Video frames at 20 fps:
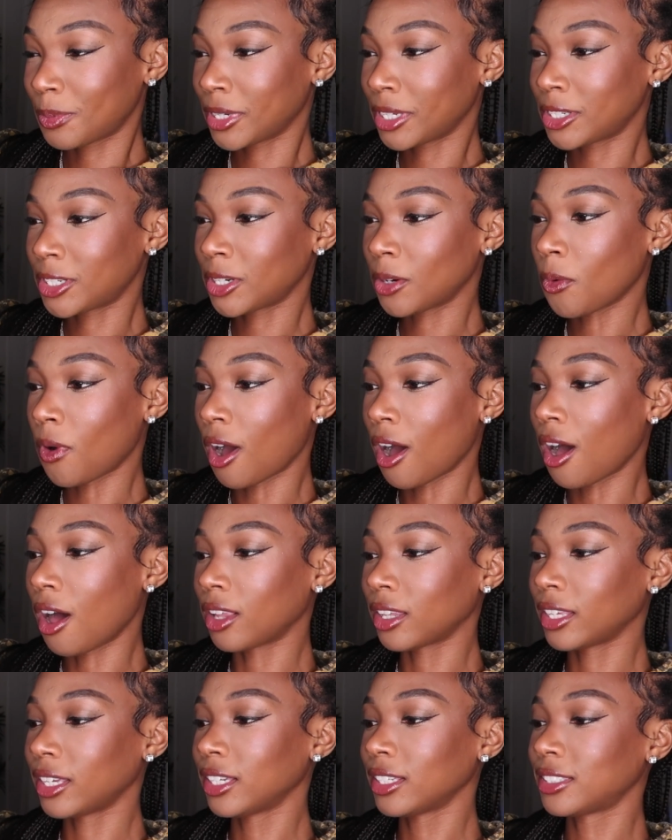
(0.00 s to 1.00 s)
put your
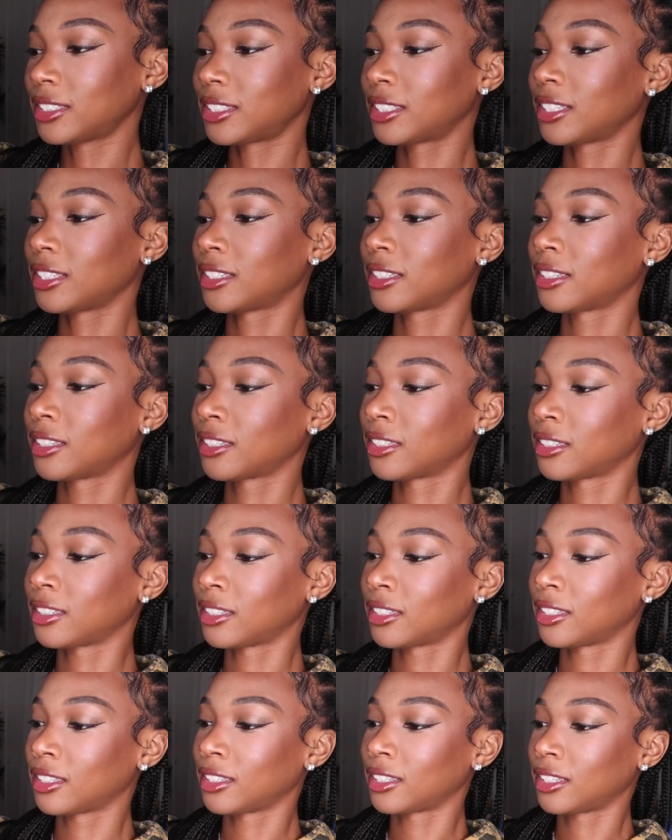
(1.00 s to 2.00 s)
wallet.
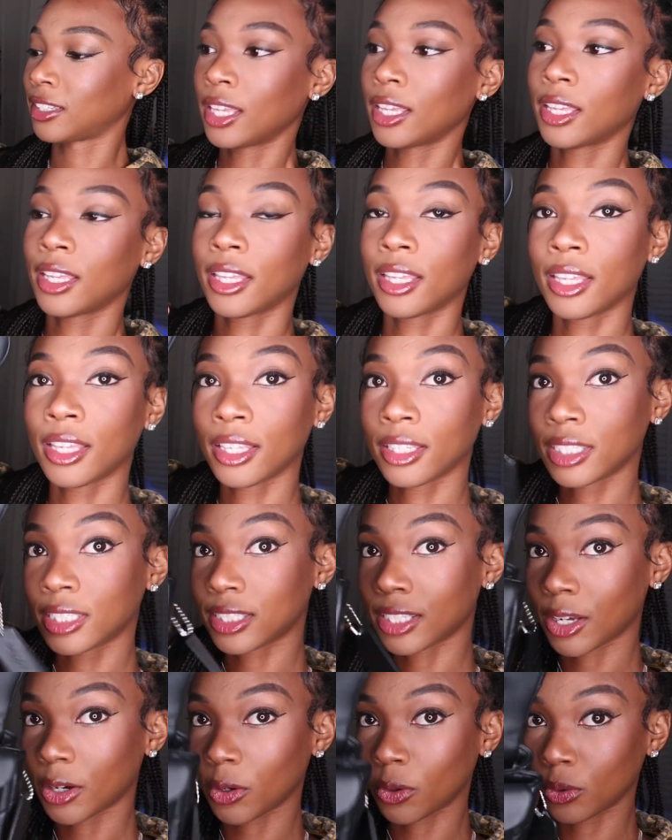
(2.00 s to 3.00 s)

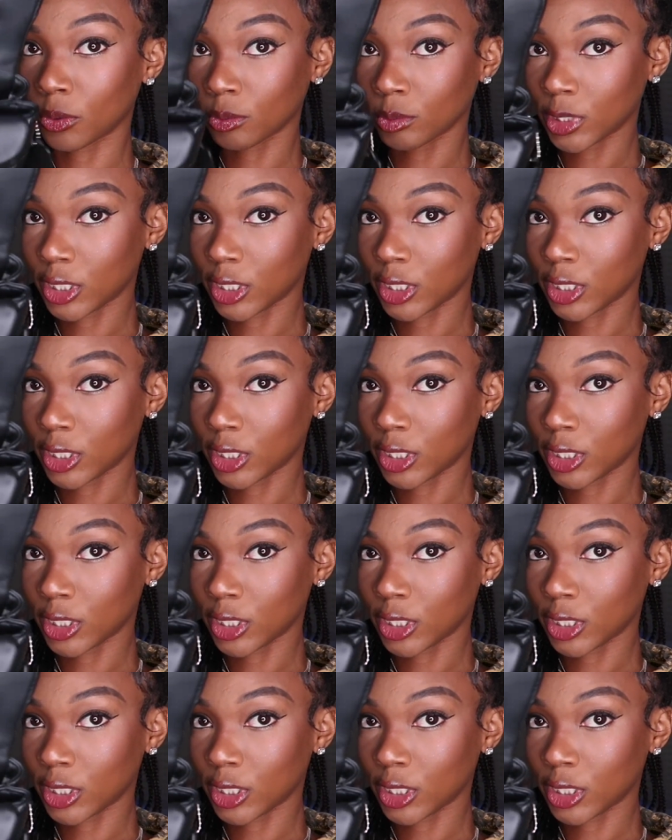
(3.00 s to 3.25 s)
So